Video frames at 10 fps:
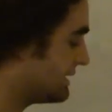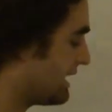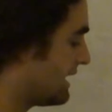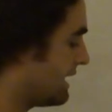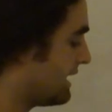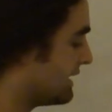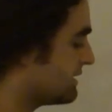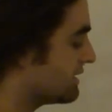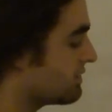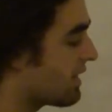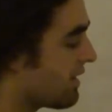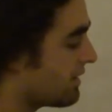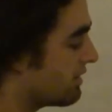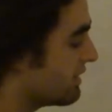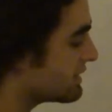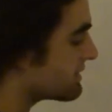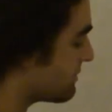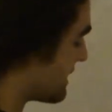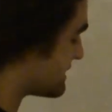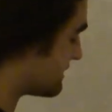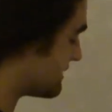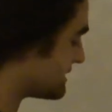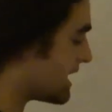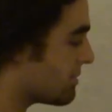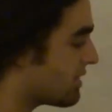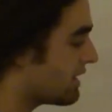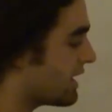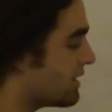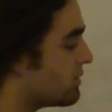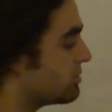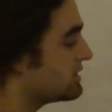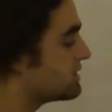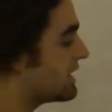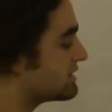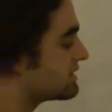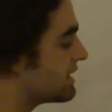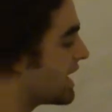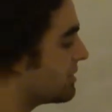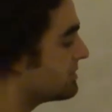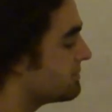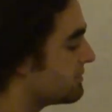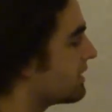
And this rest of this mRNA will be transcribed,